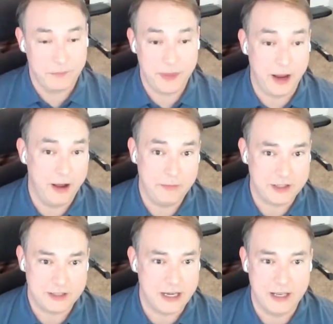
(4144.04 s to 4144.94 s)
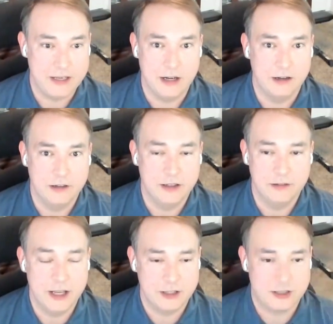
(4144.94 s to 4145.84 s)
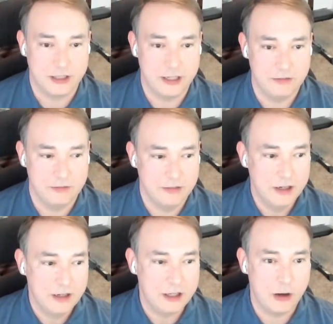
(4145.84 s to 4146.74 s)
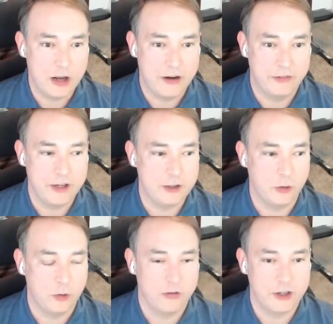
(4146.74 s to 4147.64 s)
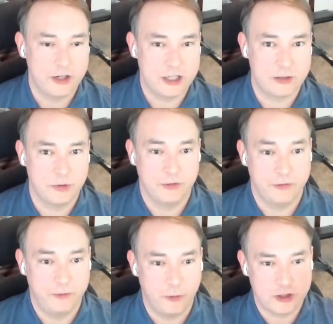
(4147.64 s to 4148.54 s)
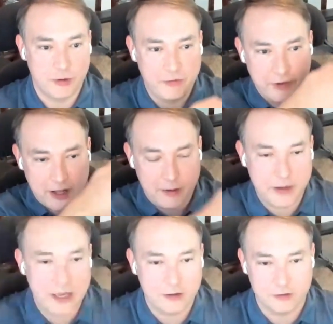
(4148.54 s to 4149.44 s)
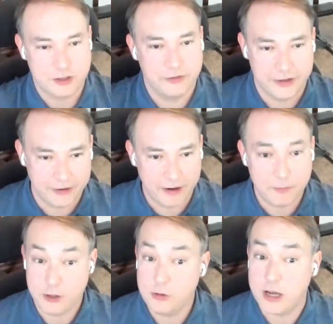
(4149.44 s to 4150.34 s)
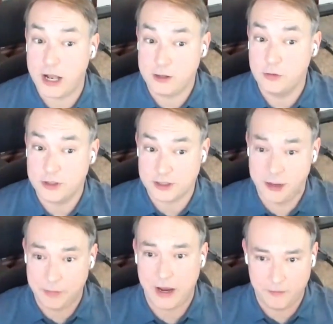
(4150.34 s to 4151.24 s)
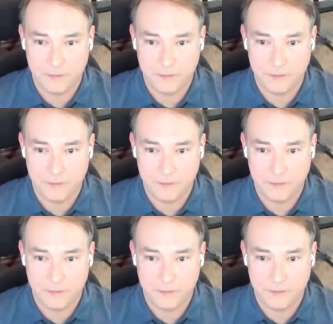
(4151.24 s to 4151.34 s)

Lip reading: Now, I'm not saying, you instantly go to every door of your customer and force them to fill out a manual survey, right? But you got to do it somehow.